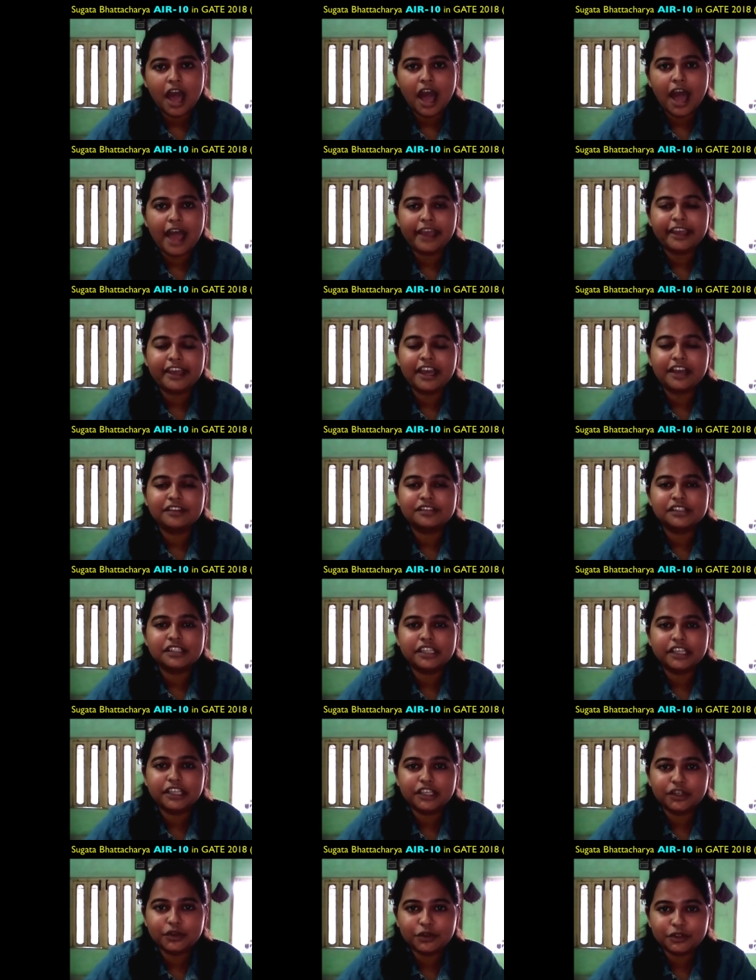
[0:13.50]
I have
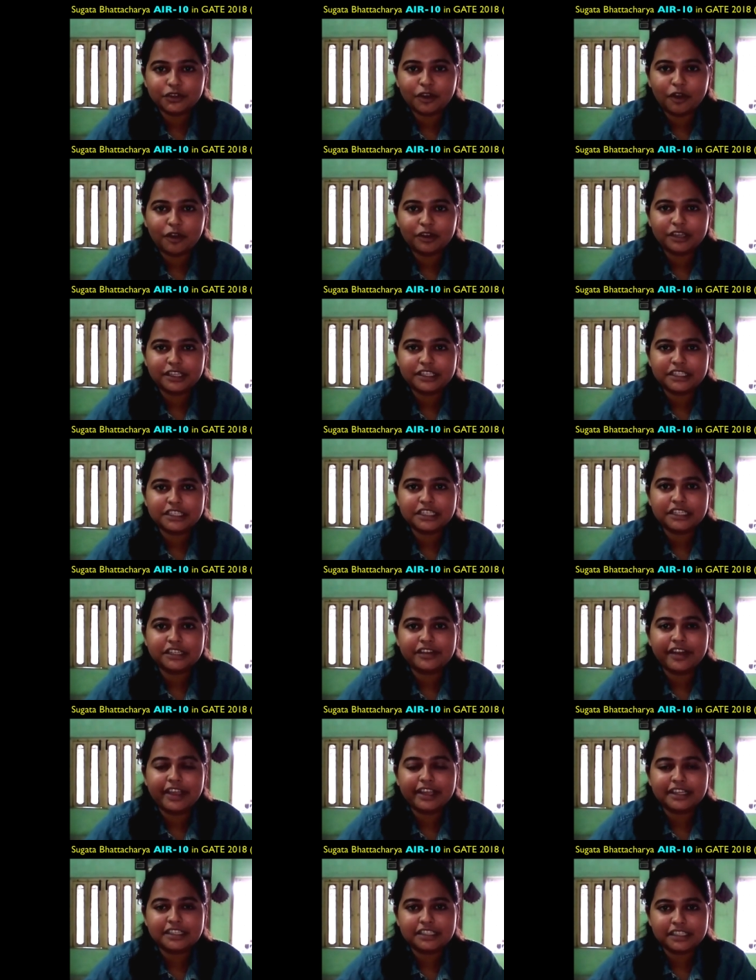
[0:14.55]
secured All India
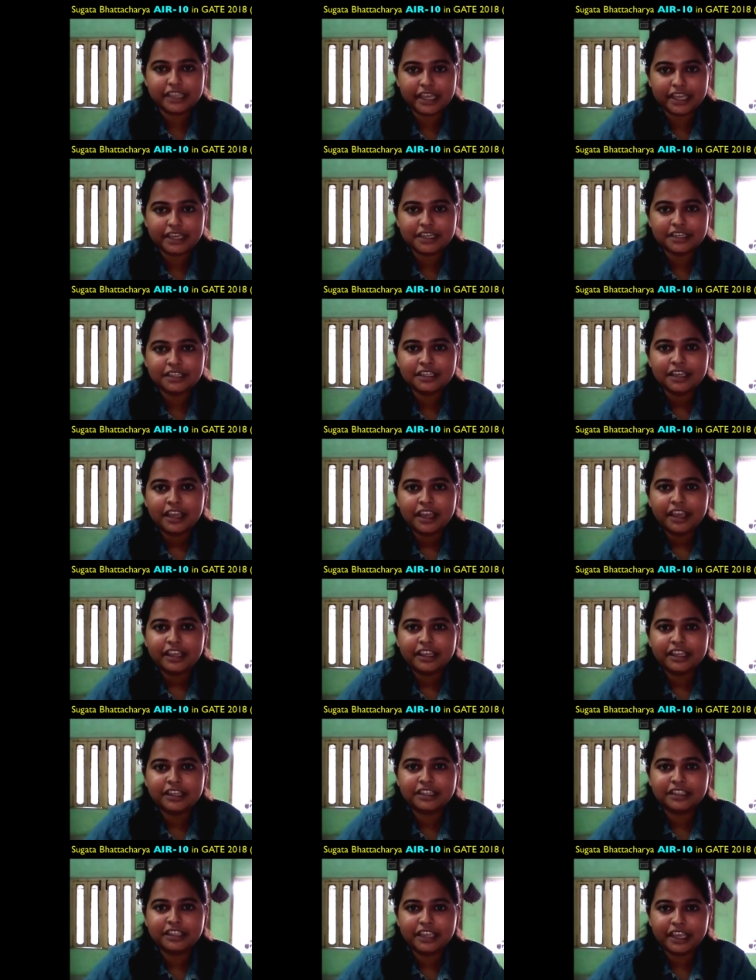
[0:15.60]
Rank ten
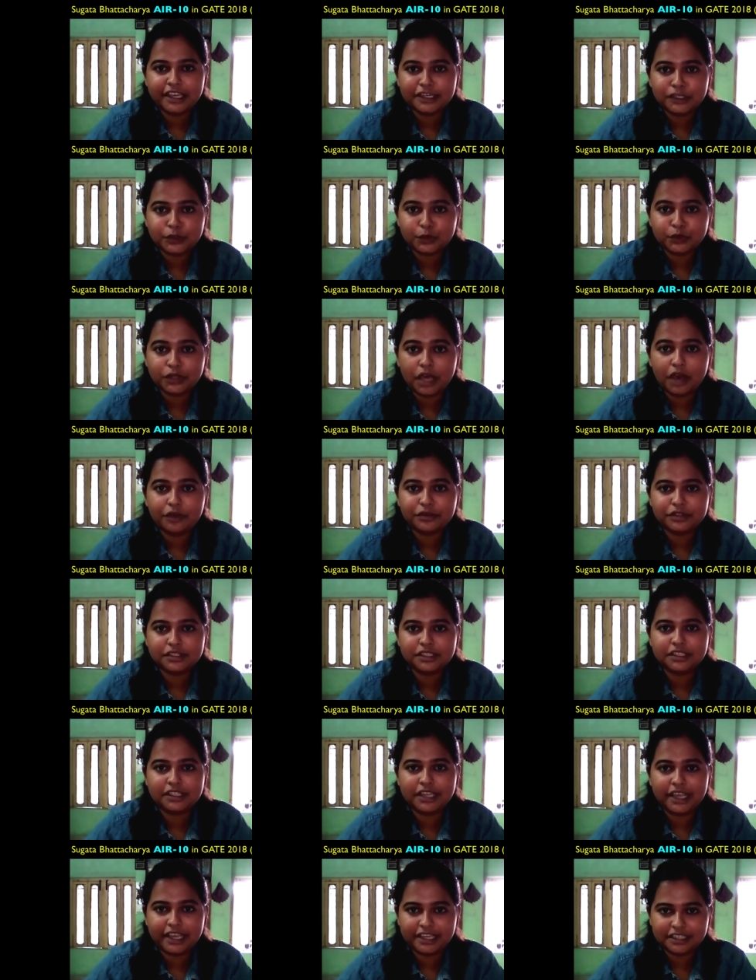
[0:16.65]
in GATE two
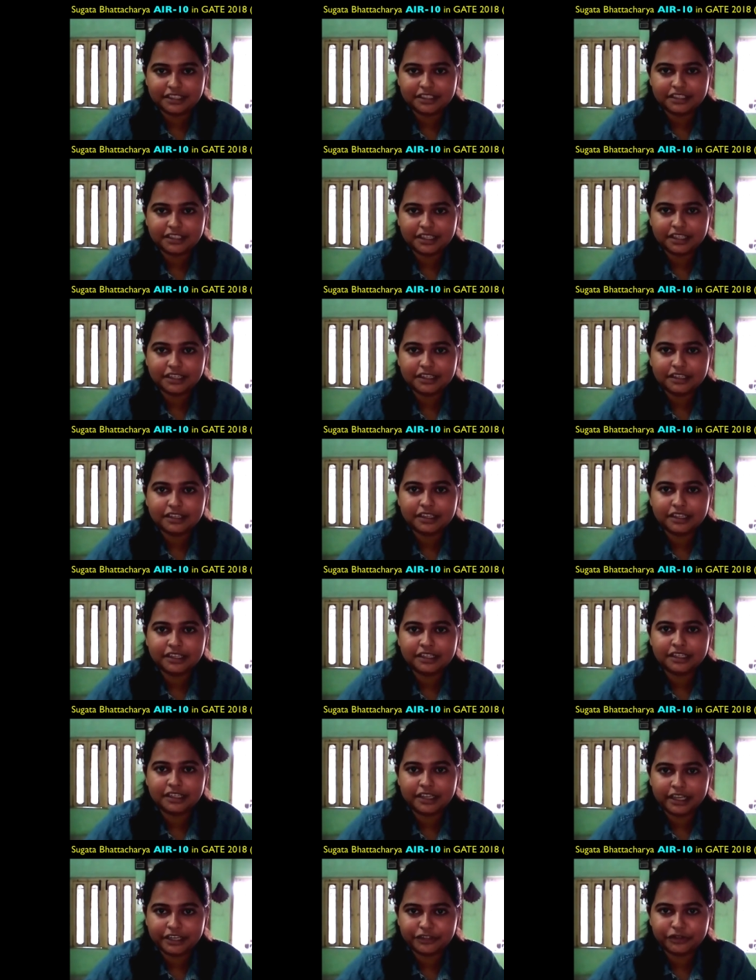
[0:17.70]
thousand eighteen in
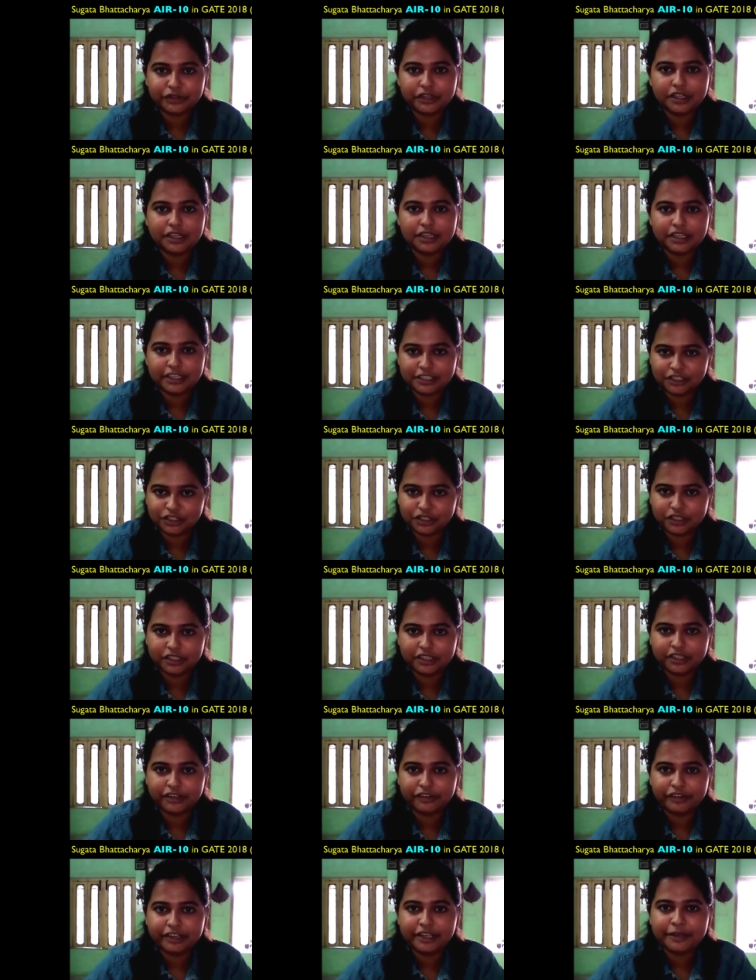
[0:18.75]
Electrical
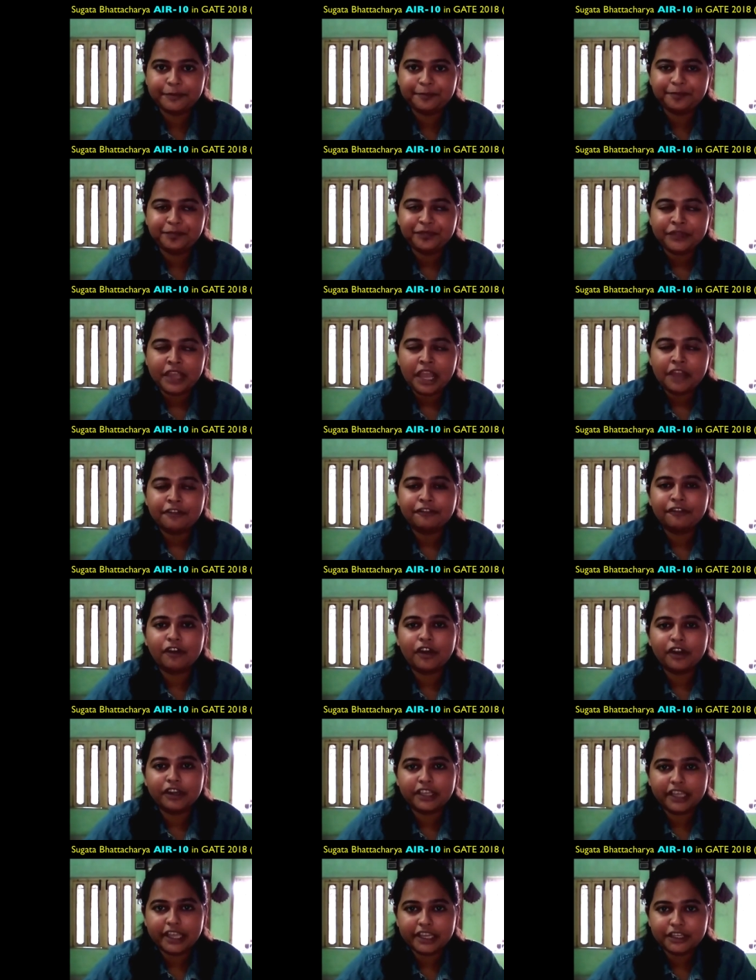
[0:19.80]
Engineering.
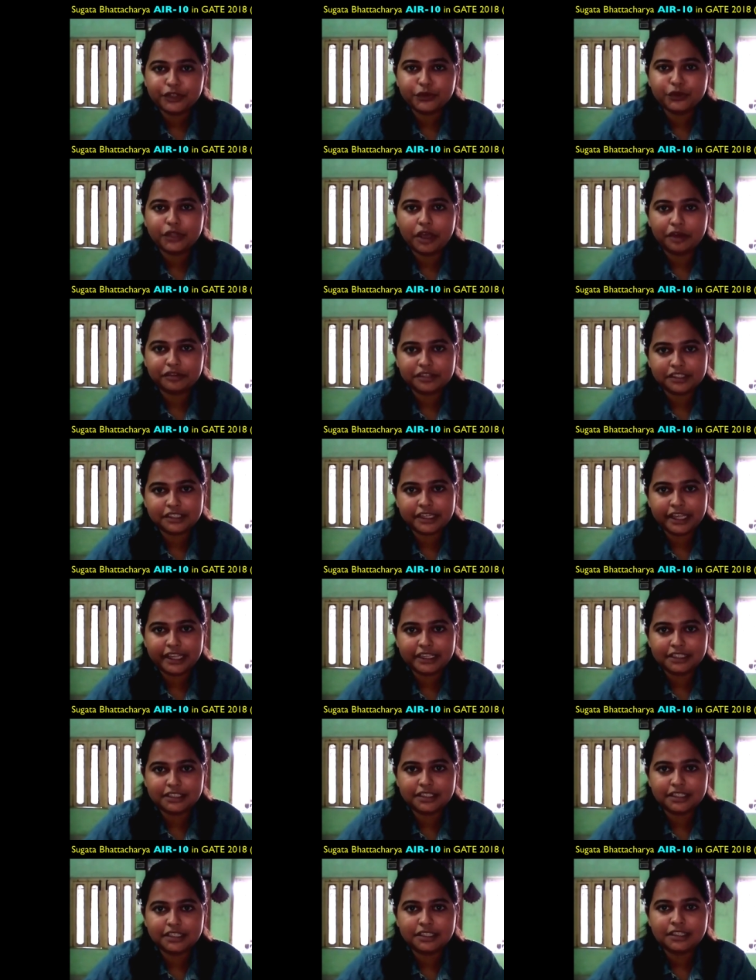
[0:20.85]
For GATE two thousand
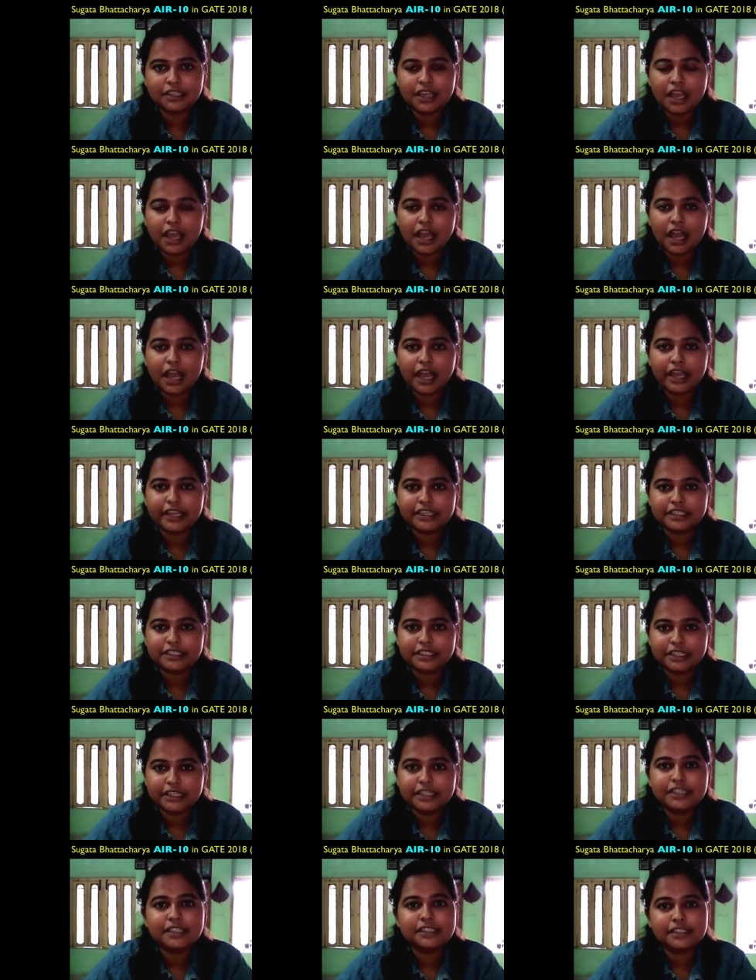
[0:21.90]
eighteen, I
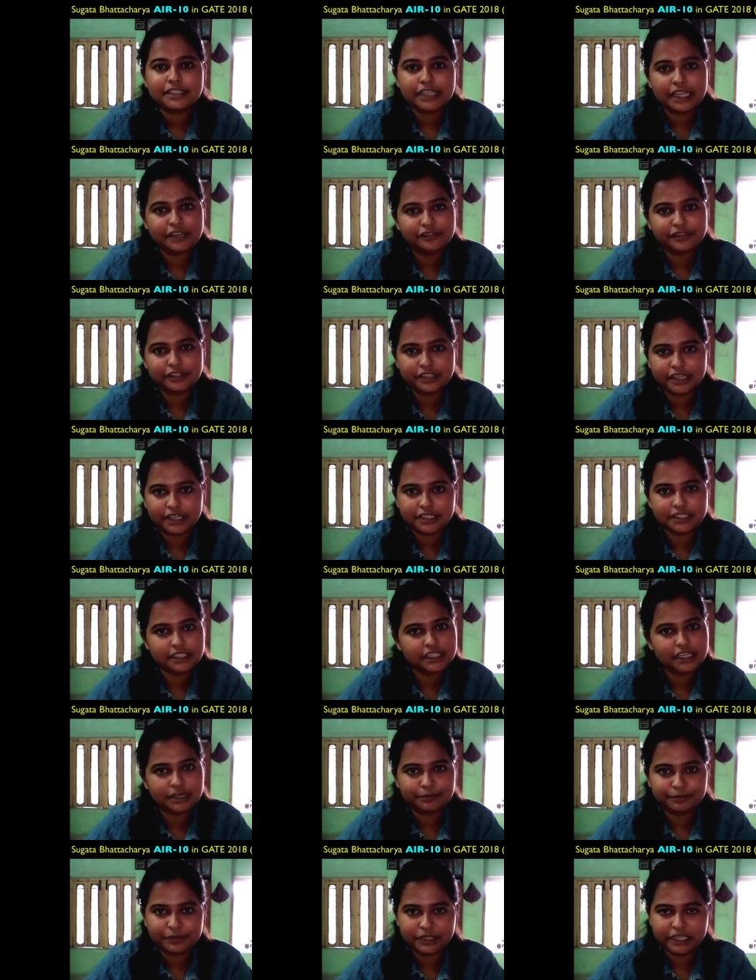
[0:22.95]
did self-study
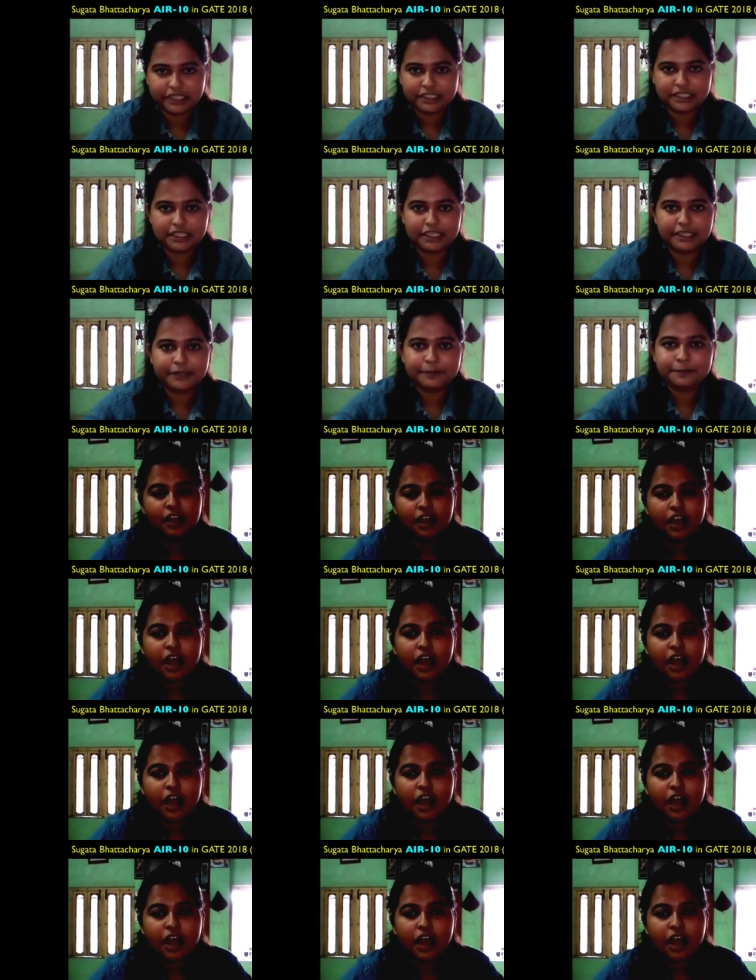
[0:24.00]
completely.